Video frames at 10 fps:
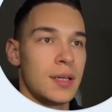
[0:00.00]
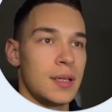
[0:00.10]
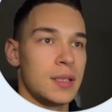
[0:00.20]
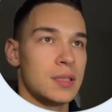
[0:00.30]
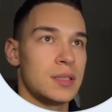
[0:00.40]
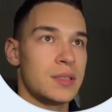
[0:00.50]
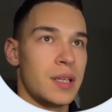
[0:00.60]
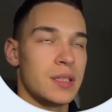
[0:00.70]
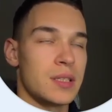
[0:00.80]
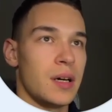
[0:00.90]

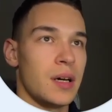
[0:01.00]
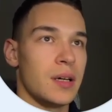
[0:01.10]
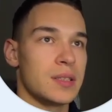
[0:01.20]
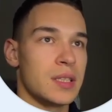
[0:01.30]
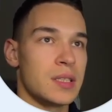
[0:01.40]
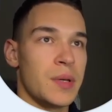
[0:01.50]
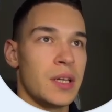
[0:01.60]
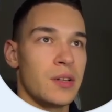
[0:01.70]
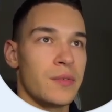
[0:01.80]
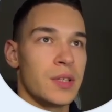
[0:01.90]
since the
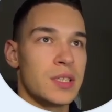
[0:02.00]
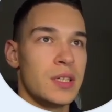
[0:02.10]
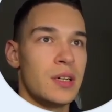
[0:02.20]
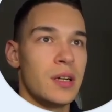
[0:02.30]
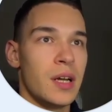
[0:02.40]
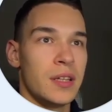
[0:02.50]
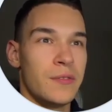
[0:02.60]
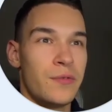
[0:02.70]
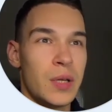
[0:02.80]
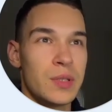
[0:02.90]
end of this year, and the
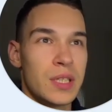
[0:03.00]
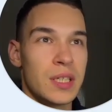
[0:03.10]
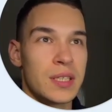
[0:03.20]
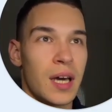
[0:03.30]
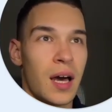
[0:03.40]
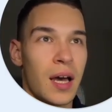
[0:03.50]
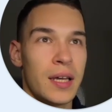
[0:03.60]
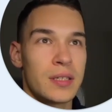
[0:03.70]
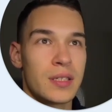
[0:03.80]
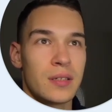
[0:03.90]
frequency is the
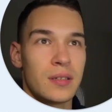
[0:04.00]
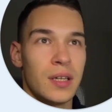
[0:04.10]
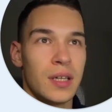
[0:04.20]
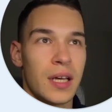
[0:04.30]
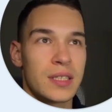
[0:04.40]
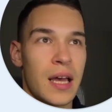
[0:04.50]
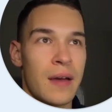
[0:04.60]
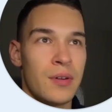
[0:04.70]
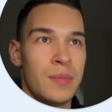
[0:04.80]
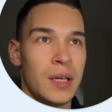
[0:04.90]
highest it has
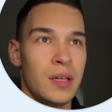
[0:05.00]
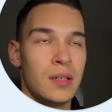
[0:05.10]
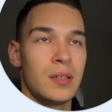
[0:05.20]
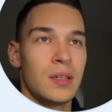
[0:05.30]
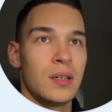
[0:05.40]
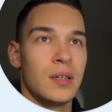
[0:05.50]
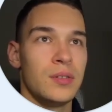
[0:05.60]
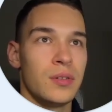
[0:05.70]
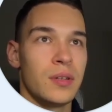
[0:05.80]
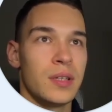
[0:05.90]
ever been
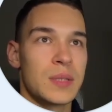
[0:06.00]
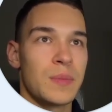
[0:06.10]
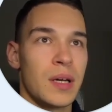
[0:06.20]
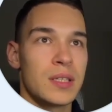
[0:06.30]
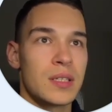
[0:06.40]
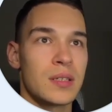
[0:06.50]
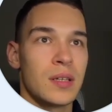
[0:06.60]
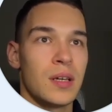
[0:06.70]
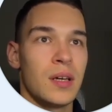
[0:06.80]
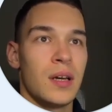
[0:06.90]
during this month.
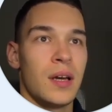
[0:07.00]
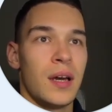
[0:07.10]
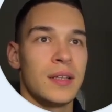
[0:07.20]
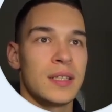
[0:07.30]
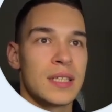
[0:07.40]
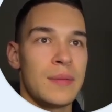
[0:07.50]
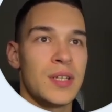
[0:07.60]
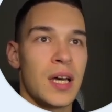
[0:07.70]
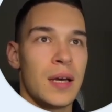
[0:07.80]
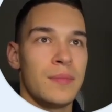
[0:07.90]
At the same
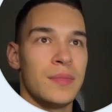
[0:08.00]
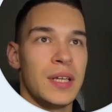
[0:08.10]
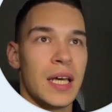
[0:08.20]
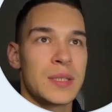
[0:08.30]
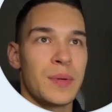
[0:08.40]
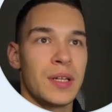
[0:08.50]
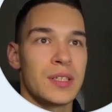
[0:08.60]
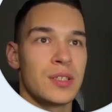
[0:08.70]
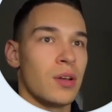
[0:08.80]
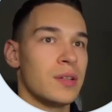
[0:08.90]
time, the ad spend
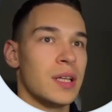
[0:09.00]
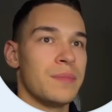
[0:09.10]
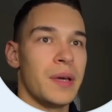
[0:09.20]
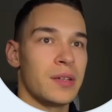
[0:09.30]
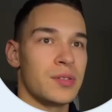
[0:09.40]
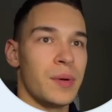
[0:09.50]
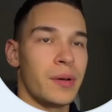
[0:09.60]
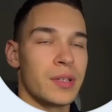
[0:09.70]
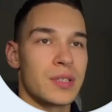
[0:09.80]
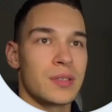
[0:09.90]
is not that big, to be
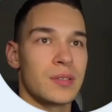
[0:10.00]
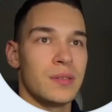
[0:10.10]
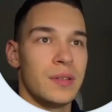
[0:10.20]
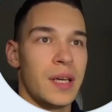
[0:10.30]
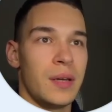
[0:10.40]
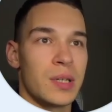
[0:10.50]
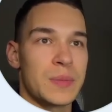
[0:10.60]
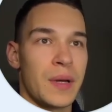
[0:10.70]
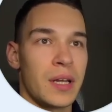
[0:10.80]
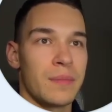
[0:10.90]
honest. They were
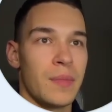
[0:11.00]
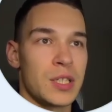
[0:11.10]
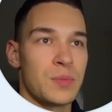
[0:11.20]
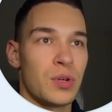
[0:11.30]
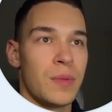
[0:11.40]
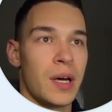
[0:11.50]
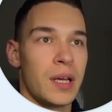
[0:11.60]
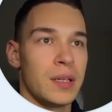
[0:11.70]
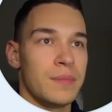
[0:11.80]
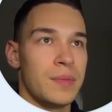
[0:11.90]
spending much more money
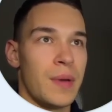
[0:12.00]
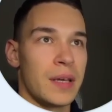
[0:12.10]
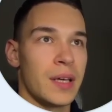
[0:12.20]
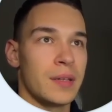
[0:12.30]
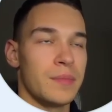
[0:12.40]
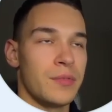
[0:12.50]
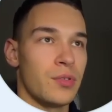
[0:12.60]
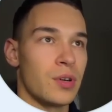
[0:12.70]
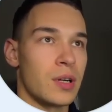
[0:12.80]
back then before.